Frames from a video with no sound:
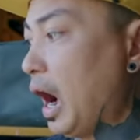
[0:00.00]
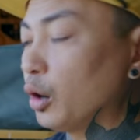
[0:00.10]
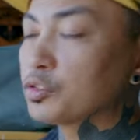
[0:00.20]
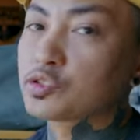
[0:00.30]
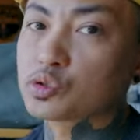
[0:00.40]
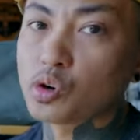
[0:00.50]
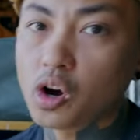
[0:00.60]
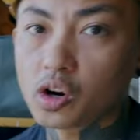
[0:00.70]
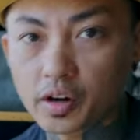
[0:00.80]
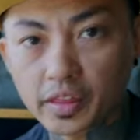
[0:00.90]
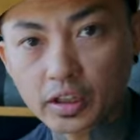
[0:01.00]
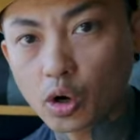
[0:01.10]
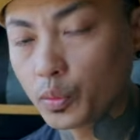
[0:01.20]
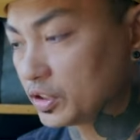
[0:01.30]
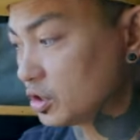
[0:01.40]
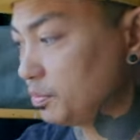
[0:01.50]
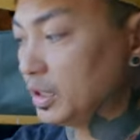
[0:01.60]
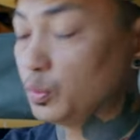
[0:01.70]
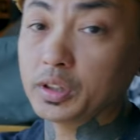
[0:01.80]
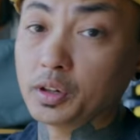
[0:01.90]
how strong are they going to
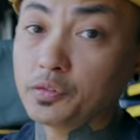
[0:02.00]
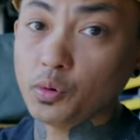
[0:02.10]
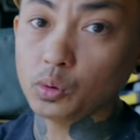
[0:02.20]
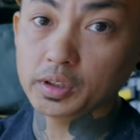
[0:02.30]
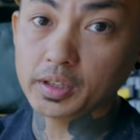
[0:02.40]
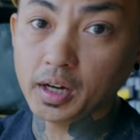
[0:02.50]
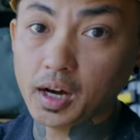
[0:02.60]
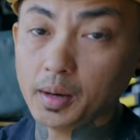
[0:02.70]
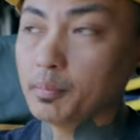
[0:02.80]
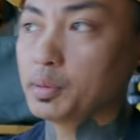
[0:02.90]
be when they're folded up?